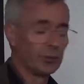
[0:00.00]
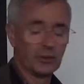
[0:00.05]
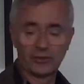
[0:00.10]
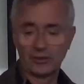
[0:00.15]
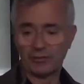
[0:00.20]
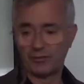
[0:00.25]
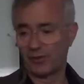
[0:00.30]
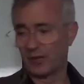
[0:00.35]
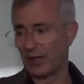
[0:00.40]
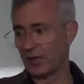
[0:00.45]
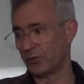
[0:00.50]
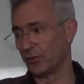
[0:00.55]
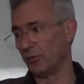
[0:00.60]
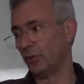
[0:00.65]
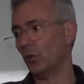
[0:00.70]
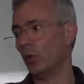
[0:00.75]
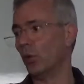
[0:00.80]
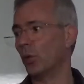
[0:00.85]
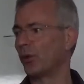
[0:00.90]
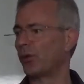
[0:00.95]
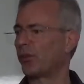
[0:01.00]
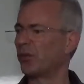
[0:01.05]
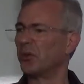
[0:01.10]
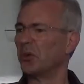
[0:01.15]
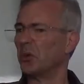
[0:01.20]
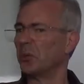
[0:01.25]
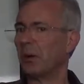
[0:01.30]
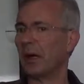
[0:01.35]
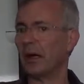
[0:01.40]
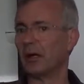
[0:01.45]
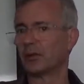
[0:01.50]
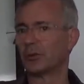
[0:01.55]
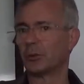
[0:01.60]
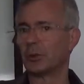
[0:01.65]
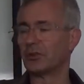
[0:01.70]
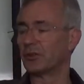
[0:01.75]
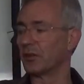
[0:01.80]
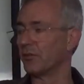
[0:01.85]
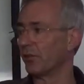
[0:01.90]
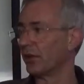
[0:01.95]
27000 naught through about
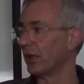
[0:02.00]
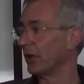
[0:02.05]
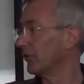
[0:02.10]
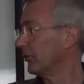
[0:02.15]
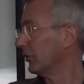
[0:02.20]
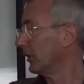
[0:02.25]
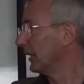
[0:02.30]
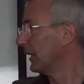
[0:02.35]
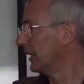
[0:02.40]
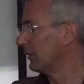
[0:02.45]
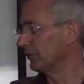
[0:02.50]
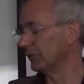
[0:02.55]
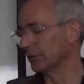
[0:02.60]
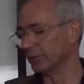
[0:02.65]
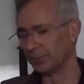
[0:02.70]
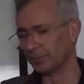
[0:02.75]
27011.